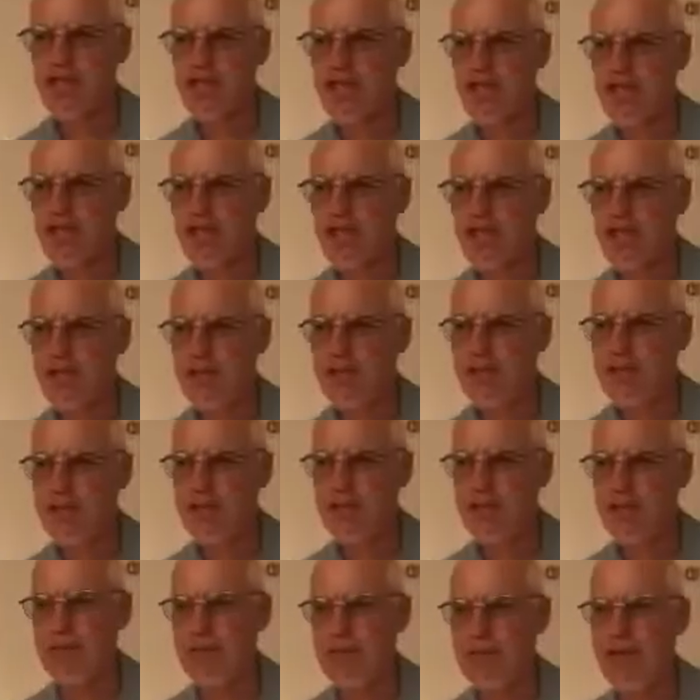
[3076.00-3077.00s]
never tried
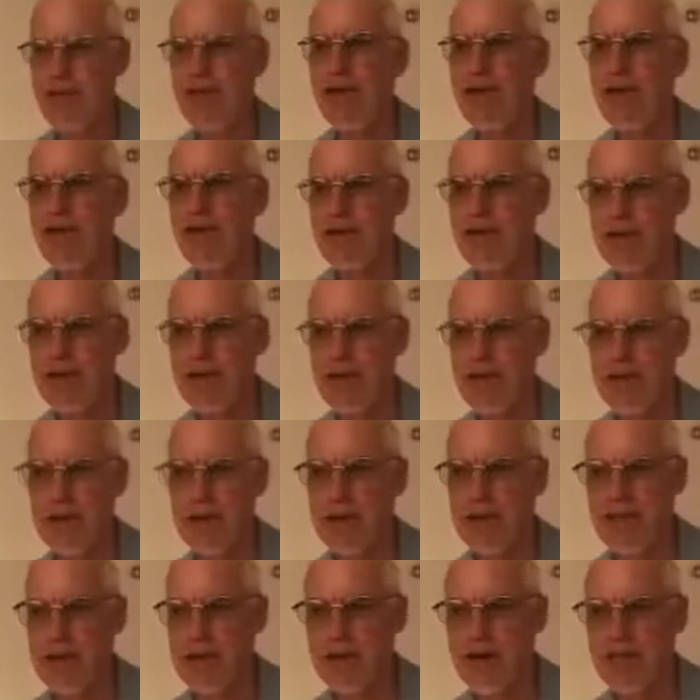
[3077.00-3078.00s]
DMT either.
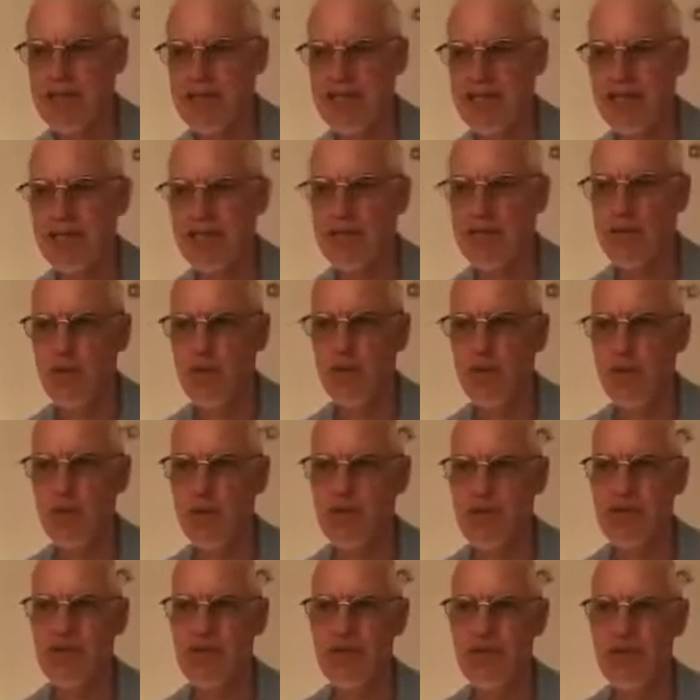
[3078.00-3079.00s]
I tend to
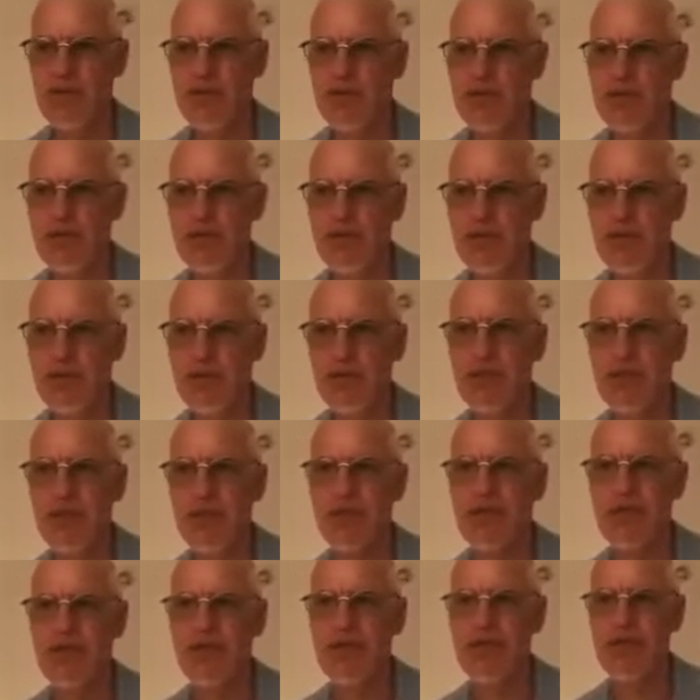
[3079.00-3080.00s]
always use the
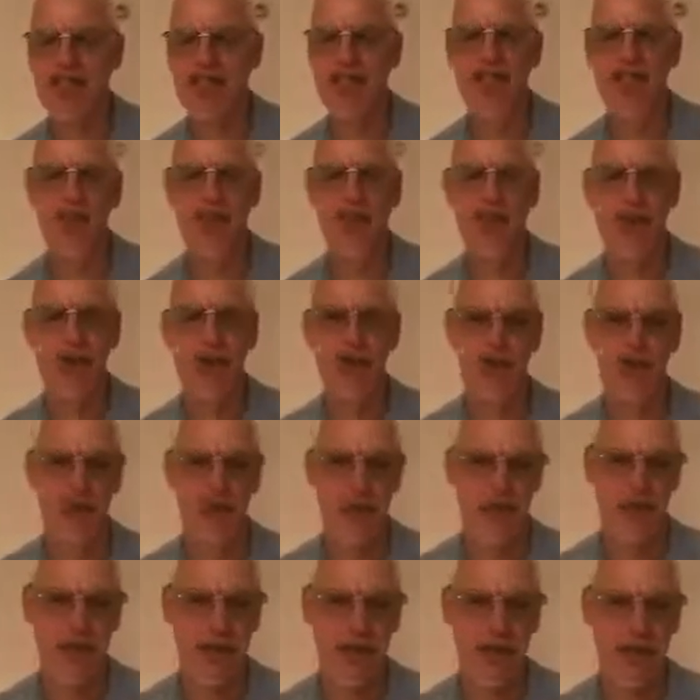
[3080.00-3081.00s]
reports of the
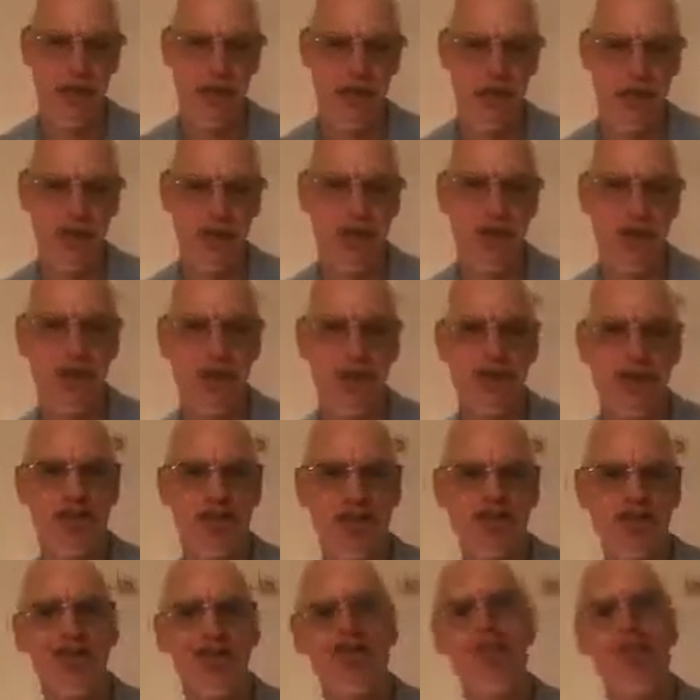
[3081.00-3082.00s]
psychonauts who actually do
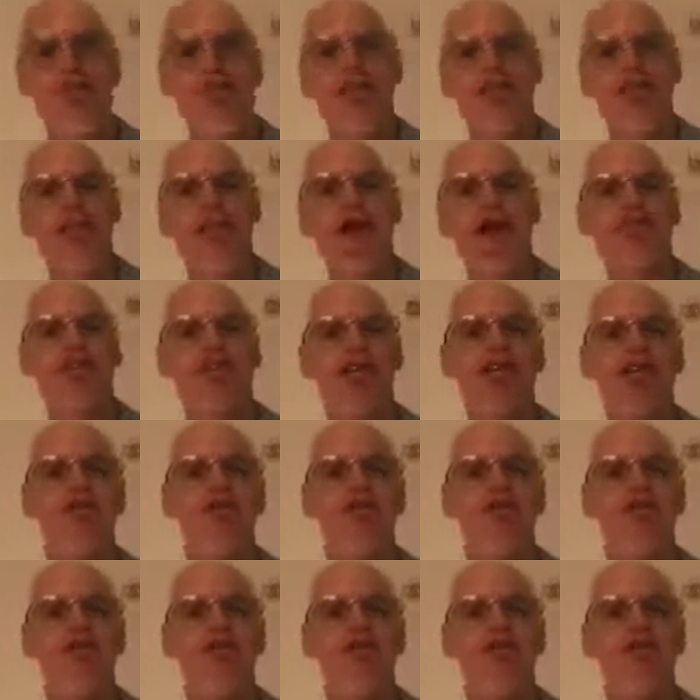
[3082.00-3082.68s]
the traveling